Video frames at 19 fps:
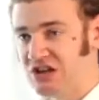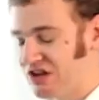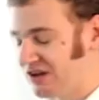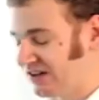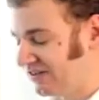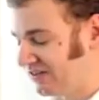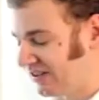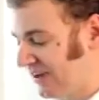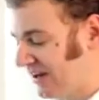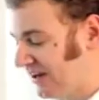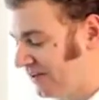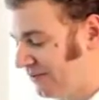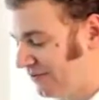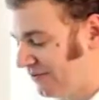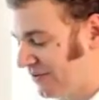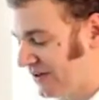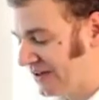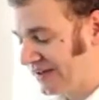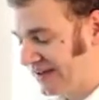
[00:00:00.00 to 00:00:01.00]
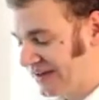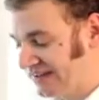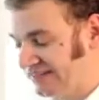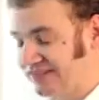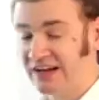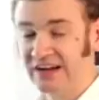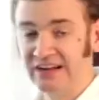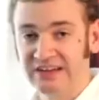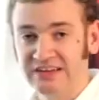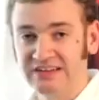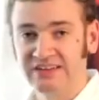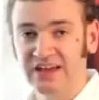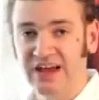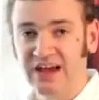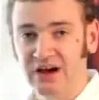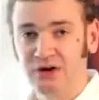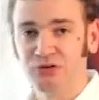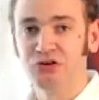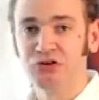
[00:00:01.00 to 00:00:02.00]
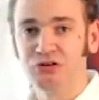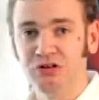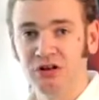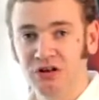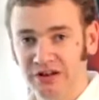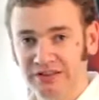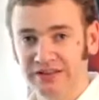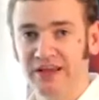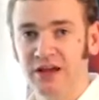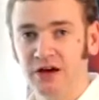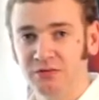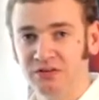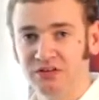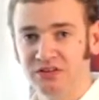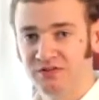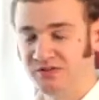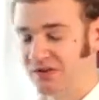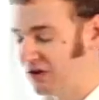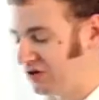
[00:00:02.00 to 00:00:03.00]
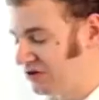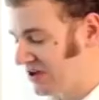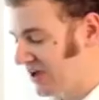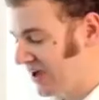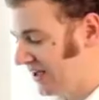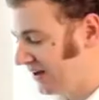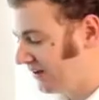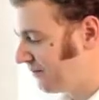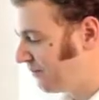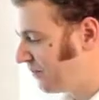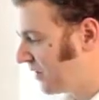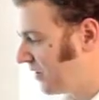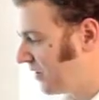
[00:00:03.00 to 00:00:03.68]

You can tailor the fit exactly to how you like the helmet to fit on your head.